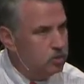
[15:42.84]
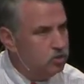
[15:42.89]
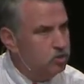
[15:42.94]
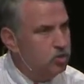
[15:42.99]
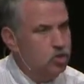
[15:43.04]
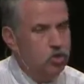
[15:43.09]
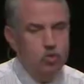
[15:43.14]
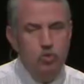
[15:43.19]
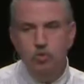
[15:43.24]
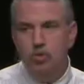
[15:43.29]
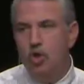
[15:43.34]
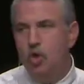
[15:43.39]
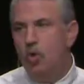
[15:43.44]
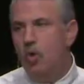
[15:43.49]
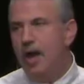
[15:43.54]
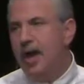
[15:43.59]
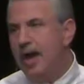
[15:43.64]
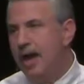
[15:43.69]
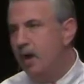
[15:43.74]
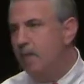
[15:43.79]
Do you know
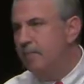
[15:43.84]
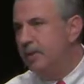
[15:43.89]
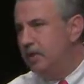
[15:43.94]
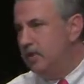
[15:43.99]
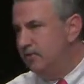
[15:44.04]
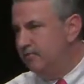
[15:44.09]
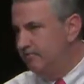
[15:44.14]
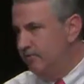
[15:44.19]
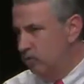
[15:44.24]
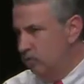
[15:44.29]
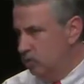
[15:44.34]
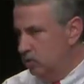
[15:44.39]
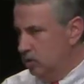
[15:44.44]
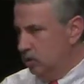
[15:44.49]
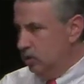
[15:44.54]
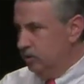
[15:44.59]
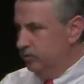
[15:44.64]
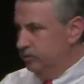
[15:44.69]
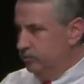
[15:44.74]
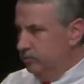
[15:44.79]
how many phone
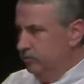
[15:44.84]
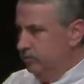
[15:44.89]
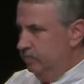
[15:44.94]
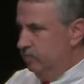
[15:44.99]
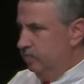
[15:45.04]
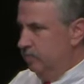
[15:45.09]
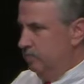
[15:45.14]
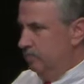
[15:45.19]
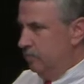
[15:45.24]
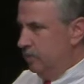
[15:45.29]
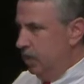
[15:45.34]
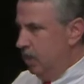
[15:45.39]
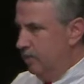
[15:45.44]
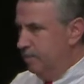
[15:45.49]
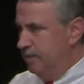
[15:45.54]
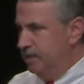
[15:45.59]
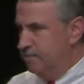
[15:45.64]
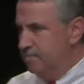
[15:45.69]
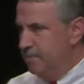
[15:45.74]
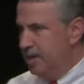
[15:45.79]
calls are
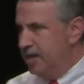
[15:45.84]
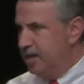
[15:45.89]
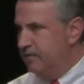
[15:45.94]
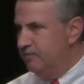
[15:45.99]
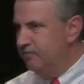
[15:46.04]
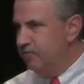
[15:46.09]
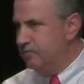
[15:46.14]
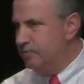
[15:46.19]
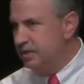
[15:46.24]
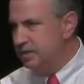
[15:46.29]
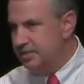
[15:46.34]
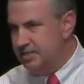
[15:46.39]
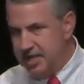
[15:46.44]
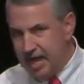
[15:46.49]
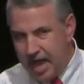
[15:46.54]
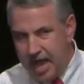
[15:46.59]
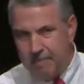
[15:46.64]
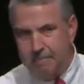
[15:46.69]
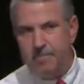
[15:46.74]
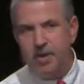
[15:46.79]
being made from the
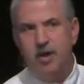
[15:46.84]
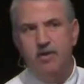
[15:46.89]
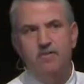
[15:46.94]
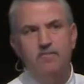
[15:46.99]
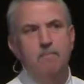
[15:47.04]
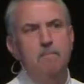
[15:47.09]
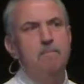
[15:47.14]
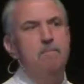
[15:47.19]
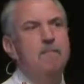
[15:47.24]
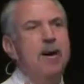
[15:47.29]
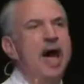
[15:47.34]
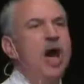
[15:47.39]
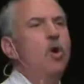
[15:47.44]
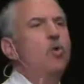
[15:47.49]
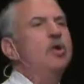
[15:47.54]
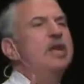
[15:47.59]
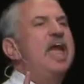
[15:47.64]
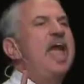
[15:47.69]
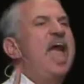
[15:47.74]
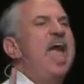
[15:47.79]
top of
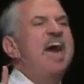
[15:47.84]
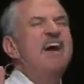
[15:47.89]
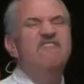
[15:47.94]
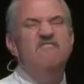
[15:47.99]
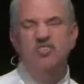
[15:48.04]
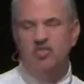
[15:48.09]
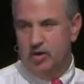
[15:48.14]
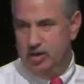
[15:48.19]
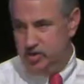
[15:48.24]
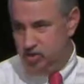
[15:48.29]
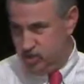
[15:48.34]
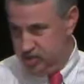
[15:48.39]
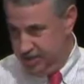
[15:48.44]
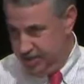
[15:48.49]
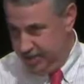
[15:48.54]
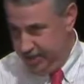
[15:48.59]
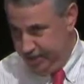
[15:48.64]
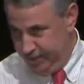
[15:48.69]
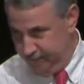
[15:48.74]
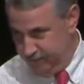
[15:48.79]
Mount Everest
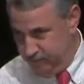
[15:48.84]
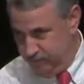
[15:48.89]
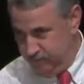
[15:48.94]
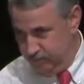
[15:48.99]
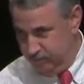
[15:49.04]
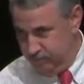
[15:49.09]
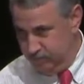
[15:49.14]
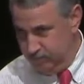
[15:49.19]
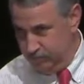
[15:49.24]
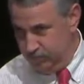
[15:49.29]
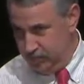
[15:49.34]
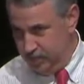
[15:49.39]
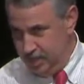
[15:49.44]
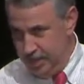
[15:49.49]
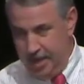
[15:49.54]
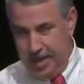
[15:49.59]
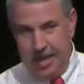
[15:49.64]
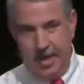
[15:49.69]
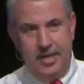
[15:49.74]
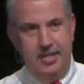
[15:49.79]
today
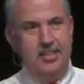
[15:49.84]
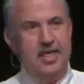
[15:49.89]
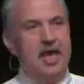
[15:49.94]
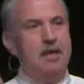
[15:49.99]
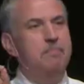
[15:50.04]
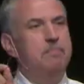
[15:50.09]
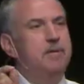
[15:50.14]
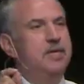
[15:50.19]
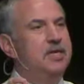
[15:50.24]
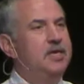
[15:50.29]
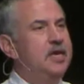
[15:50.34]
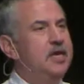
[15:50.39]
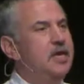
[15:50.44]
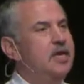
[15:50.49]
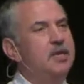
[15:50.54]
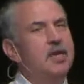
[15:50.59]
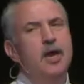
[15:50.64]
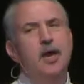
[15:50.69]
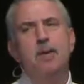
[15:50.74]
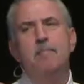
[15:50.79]
that
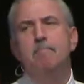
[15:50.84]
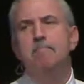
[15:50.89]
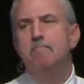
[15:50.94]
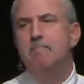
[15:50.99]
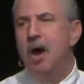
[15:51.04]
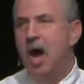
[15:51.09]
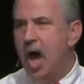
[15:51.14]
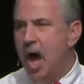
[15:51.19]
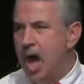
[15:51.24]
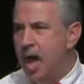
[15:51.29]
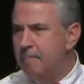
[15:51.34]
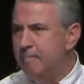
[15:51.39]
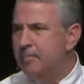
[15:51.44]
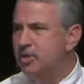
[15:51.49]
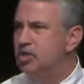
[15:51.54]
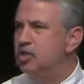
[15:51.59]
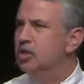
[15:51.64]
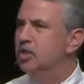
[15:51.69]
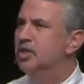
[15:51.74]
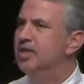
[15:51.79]
begin,
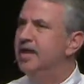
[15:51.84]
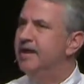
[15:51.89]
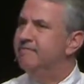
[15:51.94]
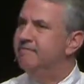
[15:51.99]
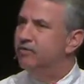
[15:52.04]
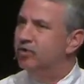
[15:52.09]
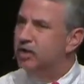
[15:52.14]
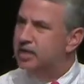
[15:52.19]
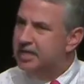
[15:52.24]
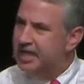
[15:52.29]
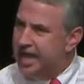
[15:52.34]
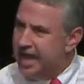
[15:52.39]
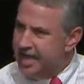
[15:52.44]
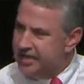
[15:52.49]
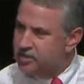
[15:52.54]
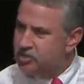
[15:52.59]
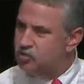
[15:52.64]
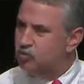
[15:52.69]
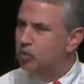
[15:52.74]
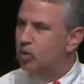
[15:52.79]
"Mom, you'll never
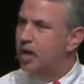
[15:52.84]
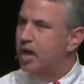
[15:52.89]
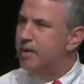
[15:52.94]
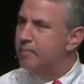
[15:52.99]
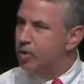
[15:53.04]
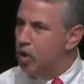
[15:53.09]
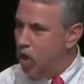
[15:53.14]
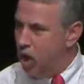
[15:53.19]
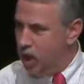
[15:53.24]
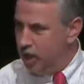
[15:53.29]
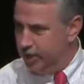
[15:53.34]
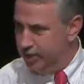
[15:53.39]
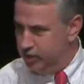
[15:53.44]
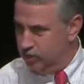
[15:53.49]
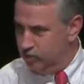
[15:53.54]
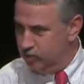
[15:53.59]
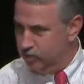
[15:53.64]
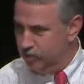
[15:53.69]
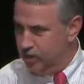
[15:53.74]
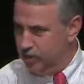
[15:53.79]
guess where I'm calling
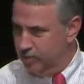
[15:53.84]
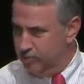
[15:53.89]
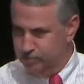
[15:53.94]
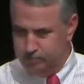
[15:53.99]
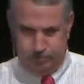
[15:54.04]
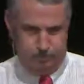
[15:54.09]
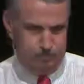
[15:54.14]
you from."